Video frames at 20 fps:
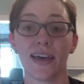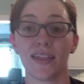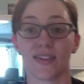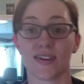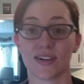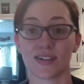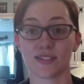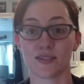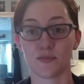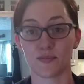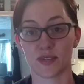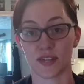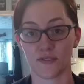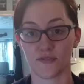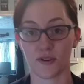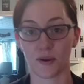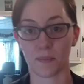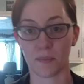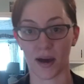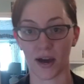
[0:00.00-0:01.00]
There are some
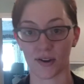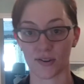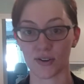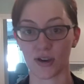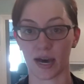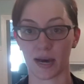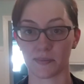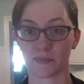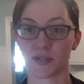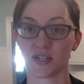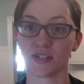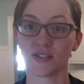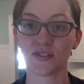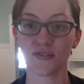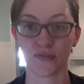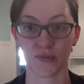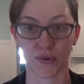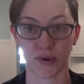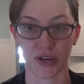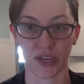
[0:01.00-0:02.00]
different model options
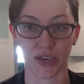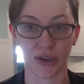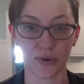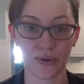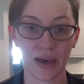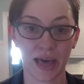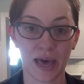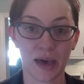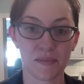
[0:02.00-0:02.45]
for you,